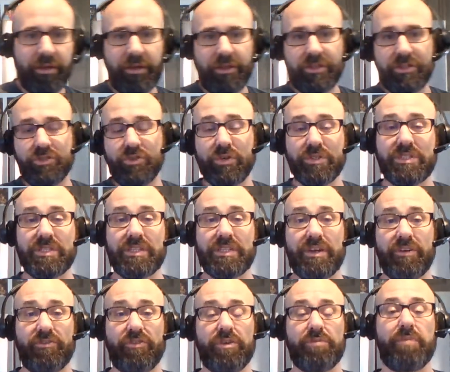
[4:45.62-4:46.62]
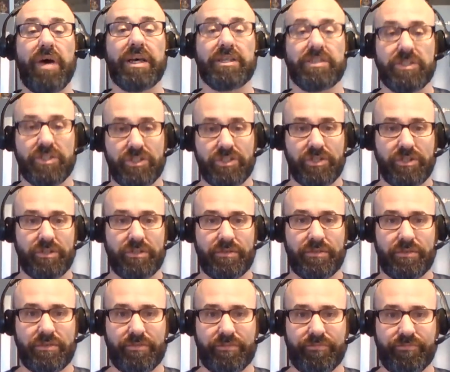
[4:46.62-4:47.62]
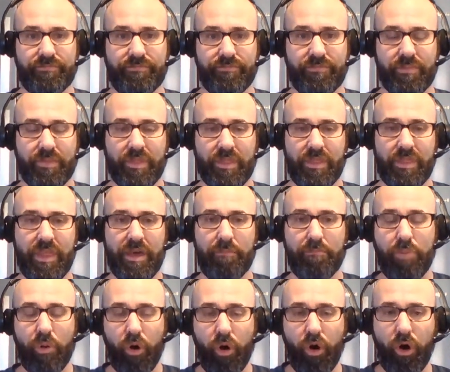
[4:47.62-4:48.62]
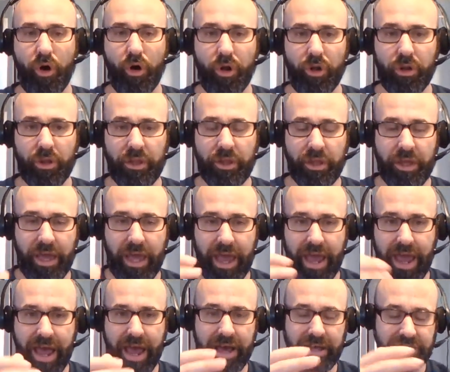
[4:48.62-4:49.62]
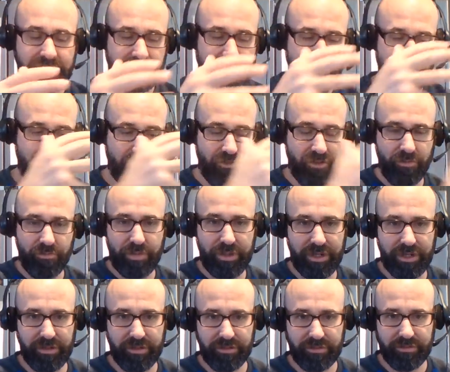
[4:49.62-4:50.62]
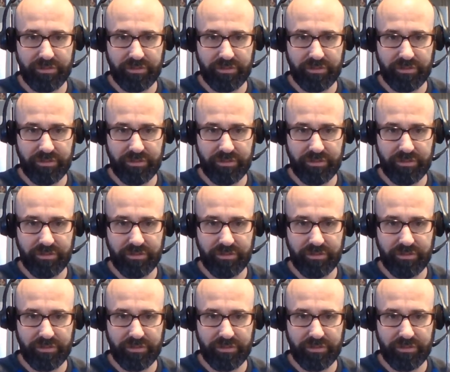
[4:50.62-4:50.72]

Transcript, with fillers: So it's a different message that Paul has from Peter.